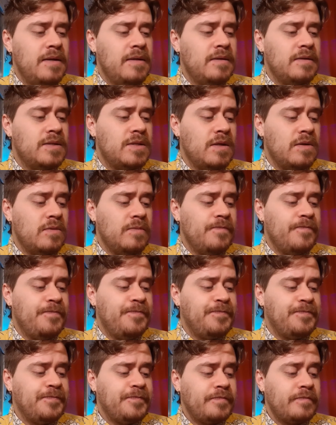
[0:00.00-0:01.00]
So
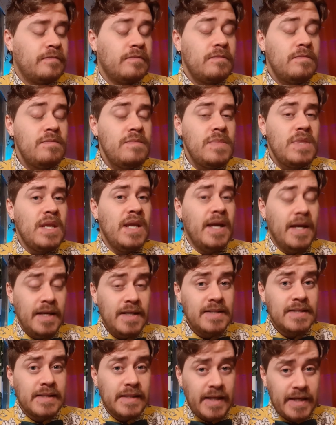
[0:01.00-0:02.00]
it
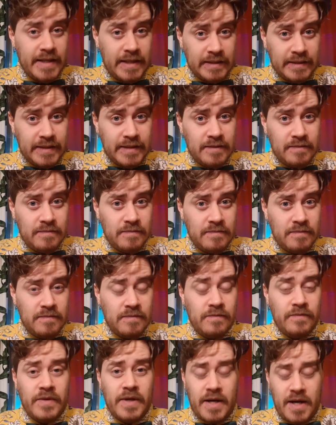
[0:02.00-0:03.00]
is likely
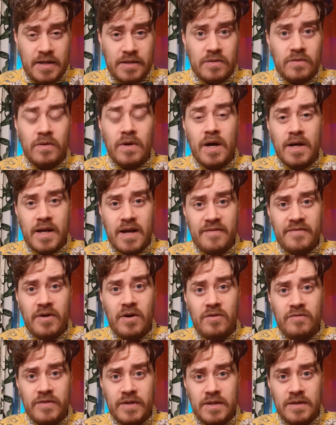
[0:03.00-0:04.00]
that I do not have
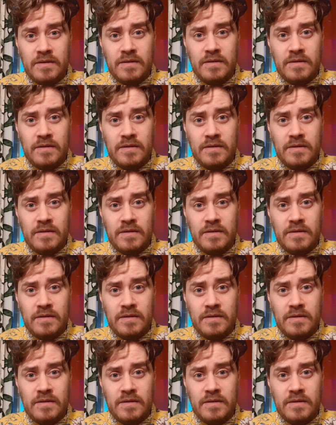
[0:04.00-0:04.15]
COVID,